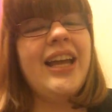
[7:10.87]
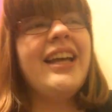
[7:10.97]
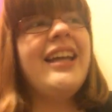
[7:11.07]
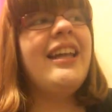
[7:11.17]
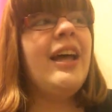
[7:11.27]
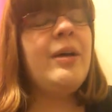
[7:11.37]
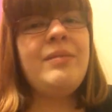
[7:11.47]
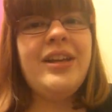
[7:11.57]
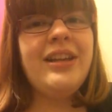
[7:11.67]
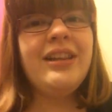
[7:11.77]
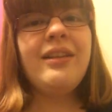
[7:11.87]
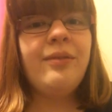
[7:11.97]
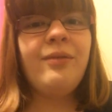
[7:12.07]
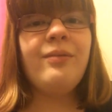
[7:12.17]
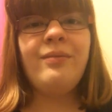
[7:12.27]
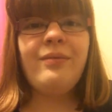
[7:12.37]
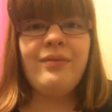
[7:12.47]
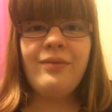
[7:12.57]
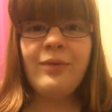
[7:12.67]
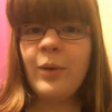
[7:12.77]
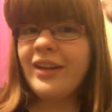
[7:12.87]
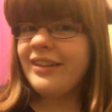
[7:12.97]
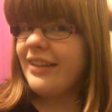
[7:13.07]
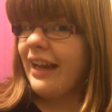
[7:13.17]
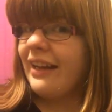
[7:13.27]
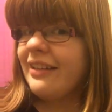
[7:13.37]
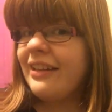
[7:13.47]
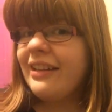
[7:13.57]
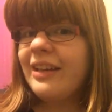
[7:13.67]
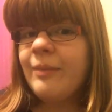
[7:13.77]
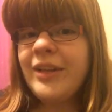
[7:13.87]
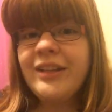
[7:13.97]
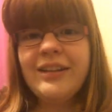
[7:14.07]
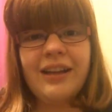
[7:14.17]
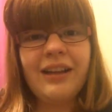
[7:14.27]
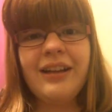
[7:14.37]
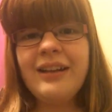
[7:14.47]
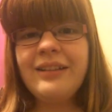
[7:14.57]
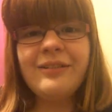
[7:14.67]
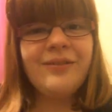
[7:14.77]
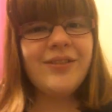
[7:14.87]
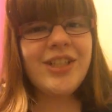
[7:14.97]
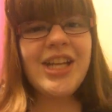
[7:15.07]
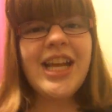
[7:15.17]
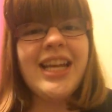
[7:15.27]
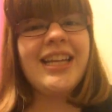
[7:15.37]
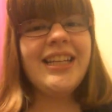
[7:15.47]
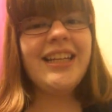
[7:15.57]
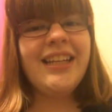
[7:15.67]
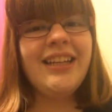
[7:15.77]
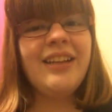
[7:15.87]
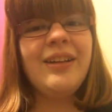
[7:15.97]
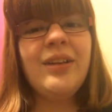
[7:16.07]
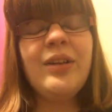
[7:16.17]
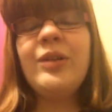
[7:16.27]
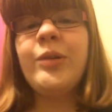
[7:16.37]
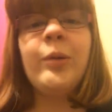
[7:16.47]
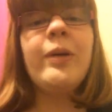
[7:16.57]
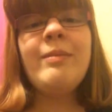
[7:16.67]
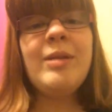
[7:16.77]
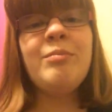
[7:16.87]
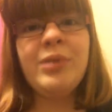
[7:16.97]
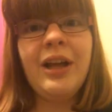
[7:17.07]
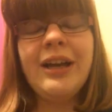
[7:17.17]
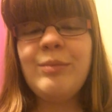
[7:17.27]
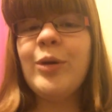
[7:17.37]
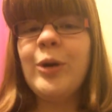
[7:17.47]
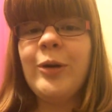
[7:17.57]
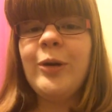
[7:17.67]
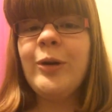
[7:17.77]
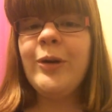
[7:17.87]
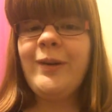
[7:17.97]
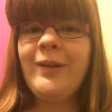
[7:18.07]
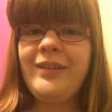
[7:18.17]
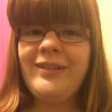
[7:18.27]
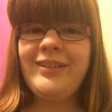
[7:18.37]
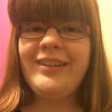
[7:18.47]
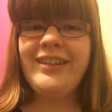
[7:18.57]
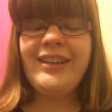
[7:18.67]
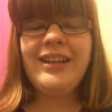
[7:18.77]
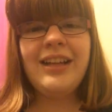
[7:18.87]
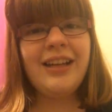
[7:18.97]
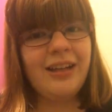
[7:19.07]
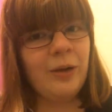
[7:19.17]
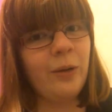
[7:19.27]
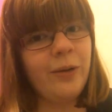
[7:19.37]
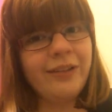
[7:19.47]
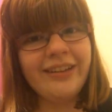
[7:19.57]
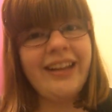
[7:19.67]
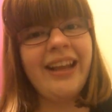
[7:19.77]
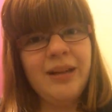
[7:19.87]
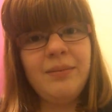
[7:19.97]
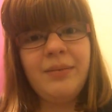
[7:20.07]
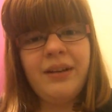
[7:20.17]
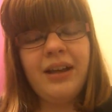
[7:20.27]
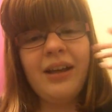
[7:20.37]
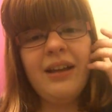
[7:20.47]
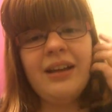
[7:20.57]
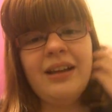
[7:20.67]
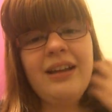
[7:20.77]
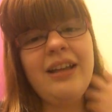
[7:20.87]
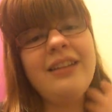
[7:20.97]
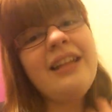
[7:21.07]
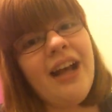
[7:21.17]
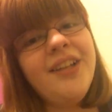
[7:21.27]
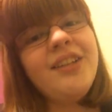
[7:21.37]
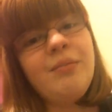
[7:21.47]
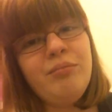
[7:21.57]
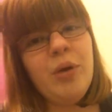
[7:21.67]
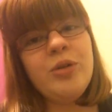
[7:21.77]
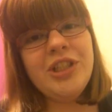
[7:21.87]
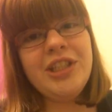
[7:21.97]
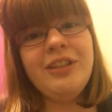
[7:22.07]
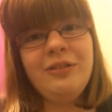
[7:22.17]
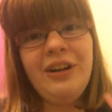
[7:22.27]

and I mean the voice acting. I mean uh, Jay screaming bloody murder, Cole's name. That's emotion